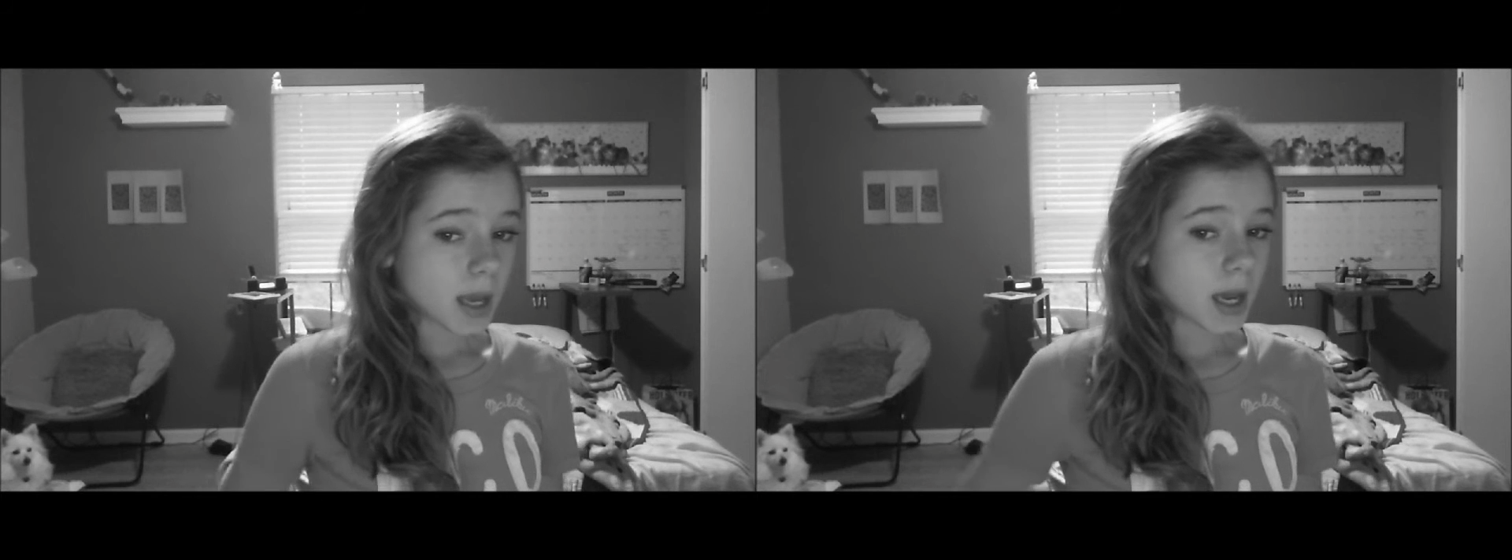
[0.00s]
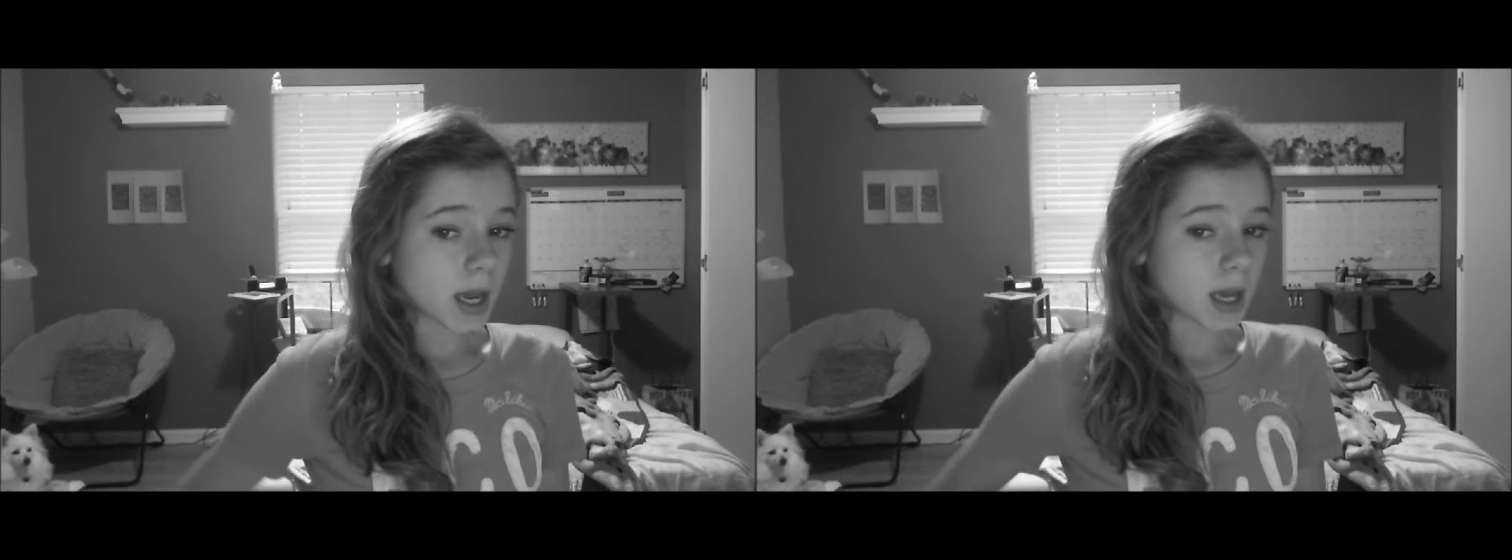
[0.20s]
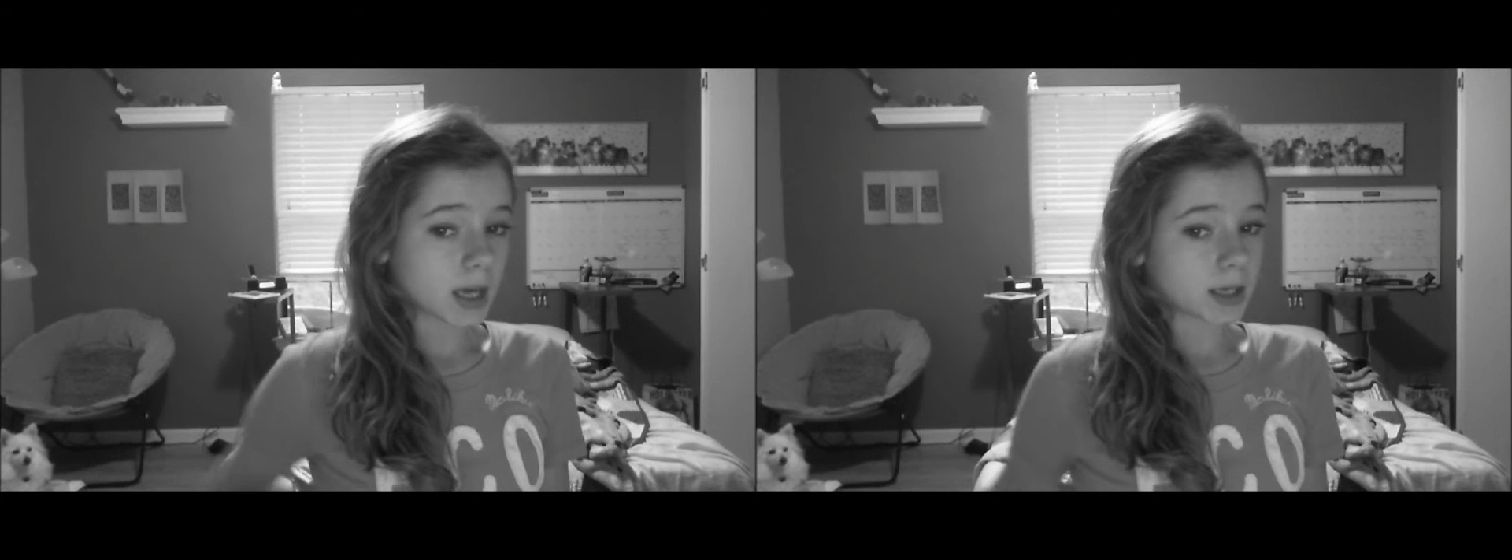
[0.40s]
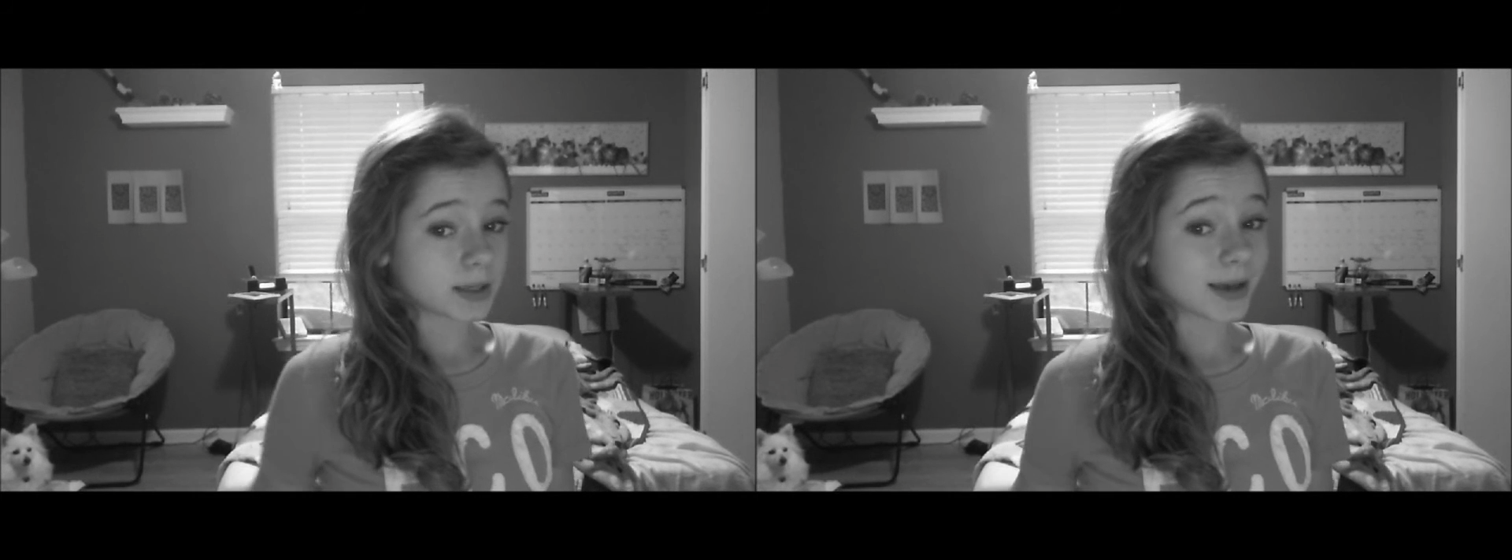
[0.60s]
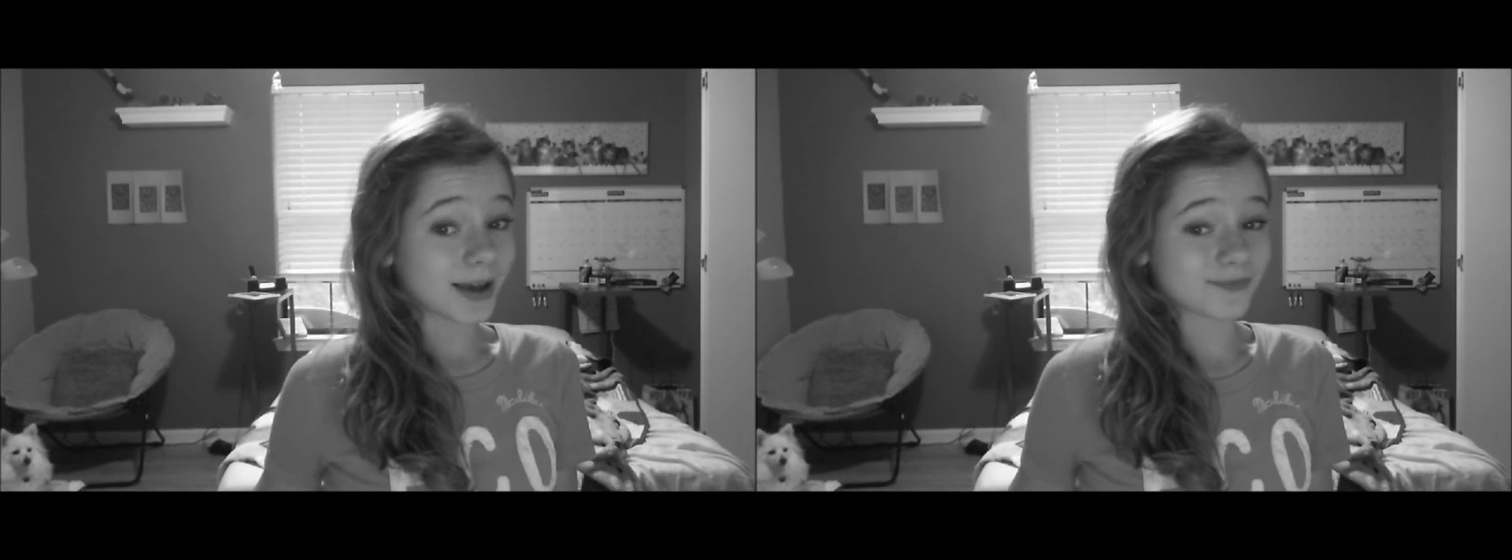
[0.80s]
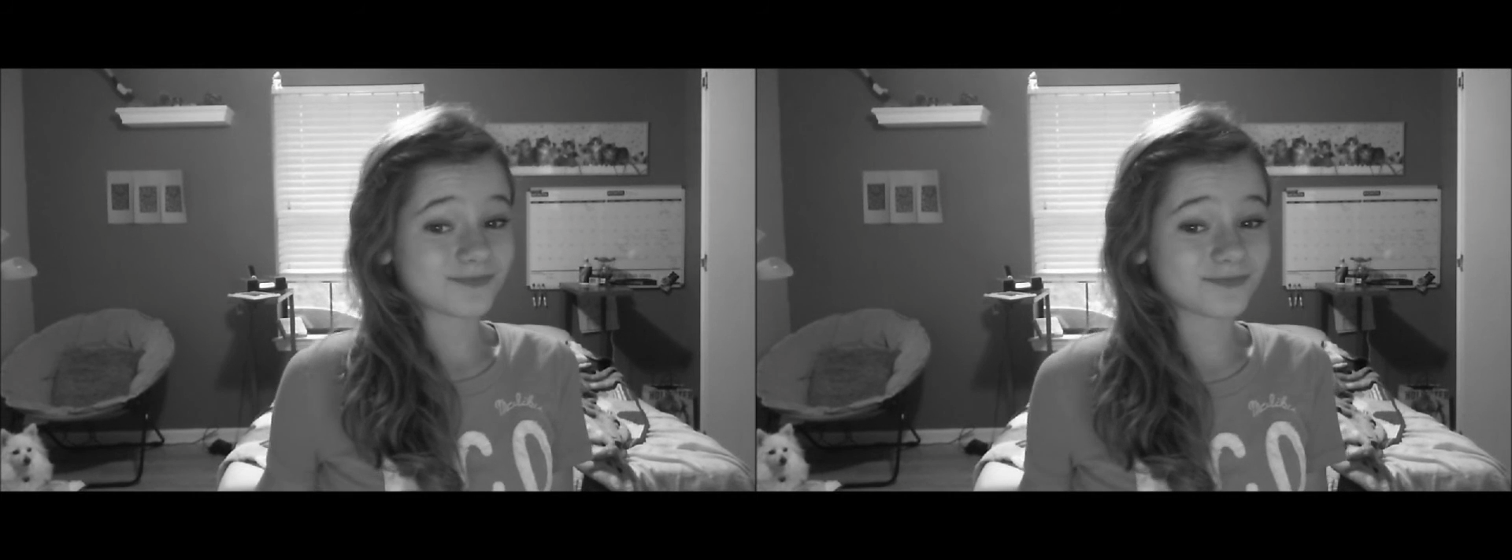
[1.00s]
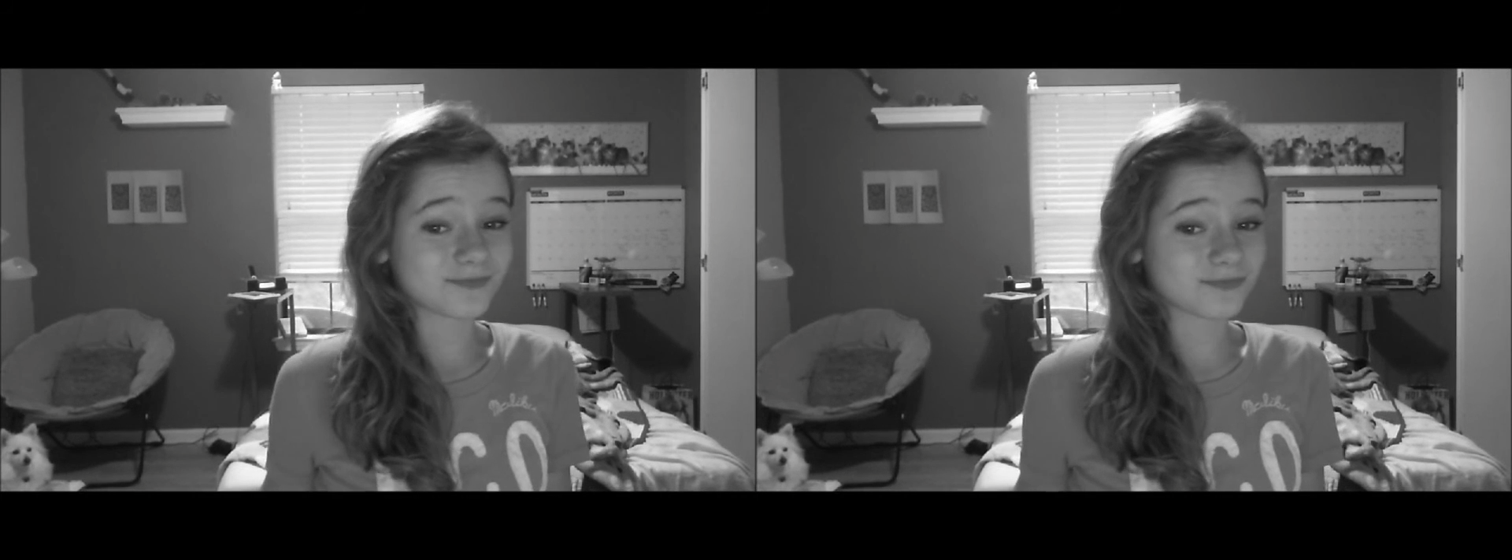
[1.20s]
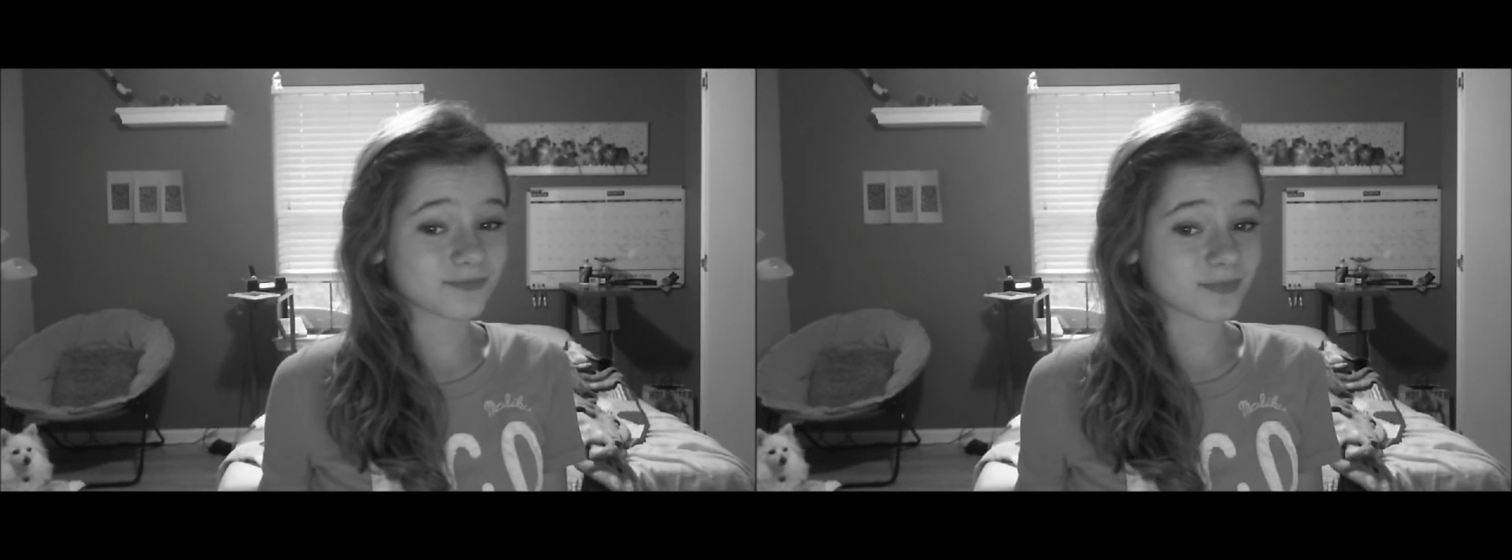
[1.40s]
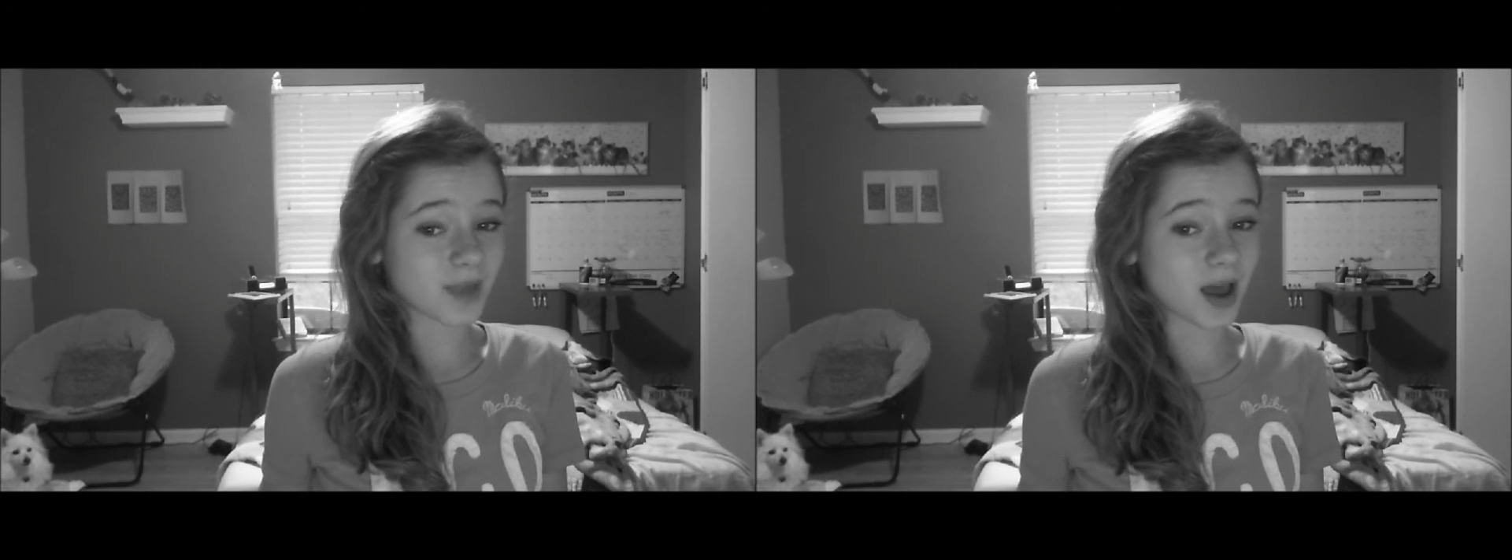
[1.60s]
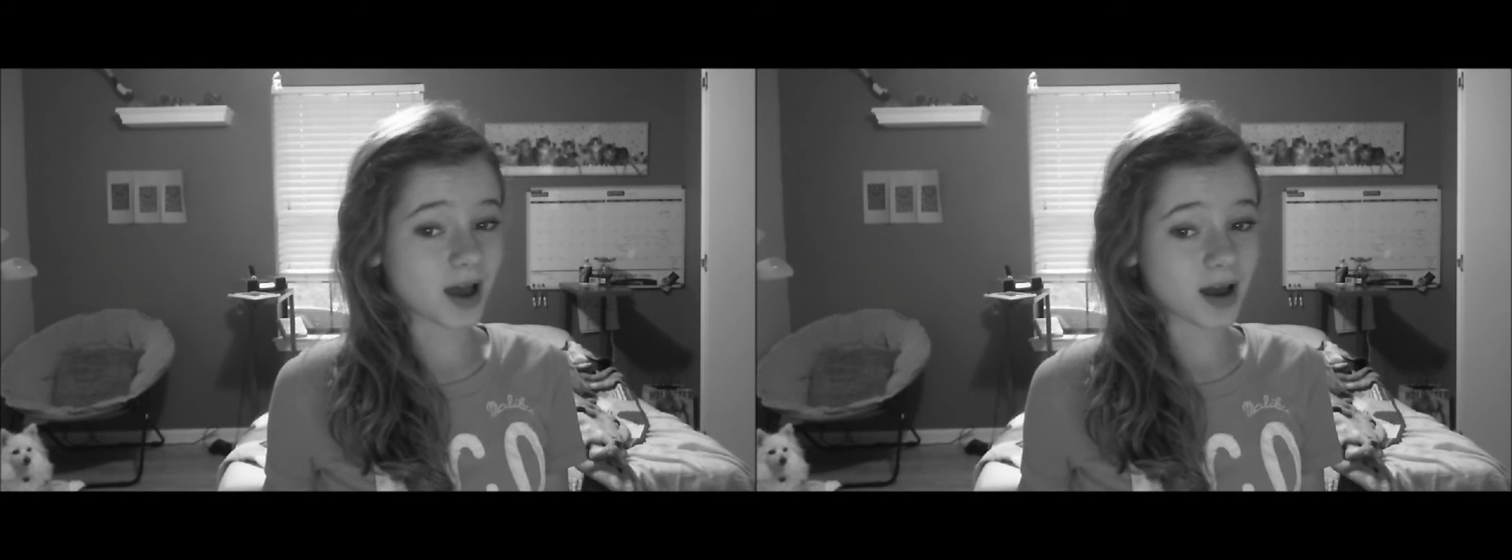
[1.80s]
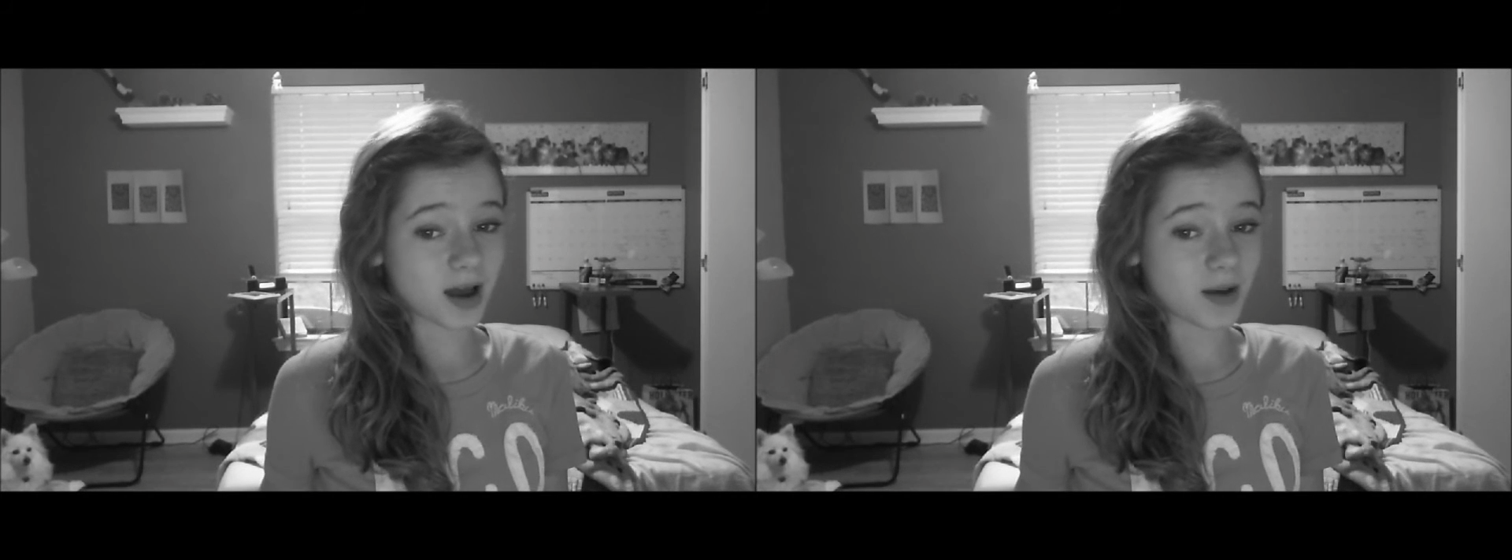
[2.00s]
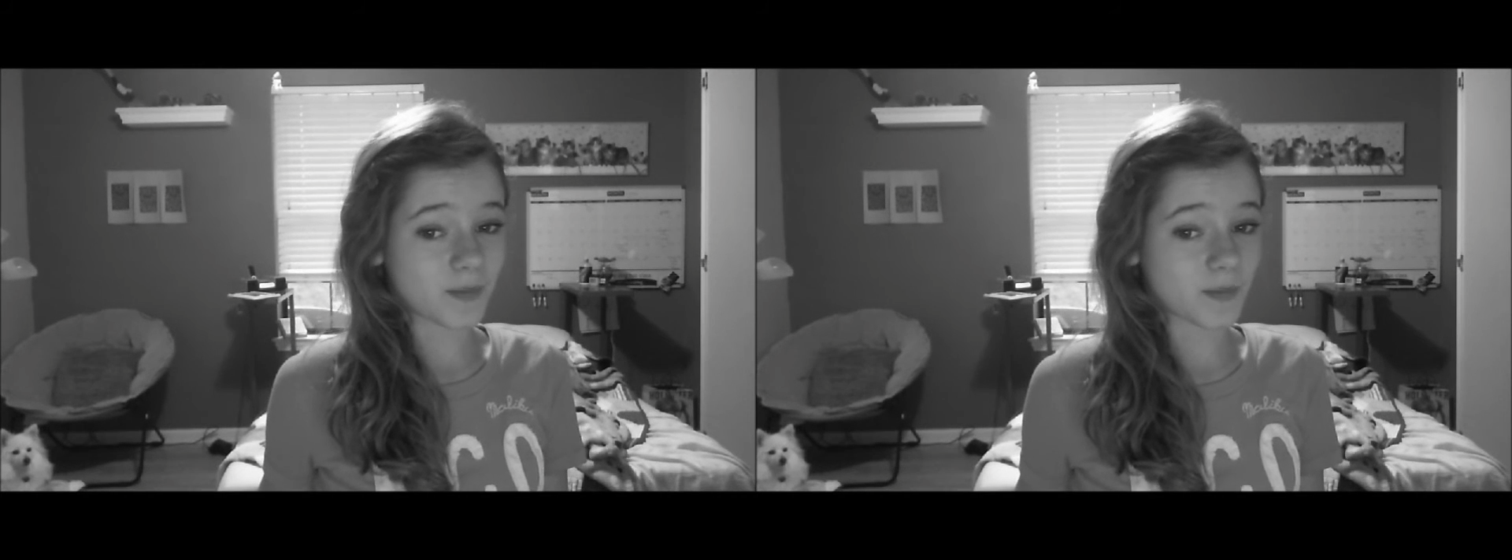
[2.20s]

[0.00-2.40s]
and yeah, um,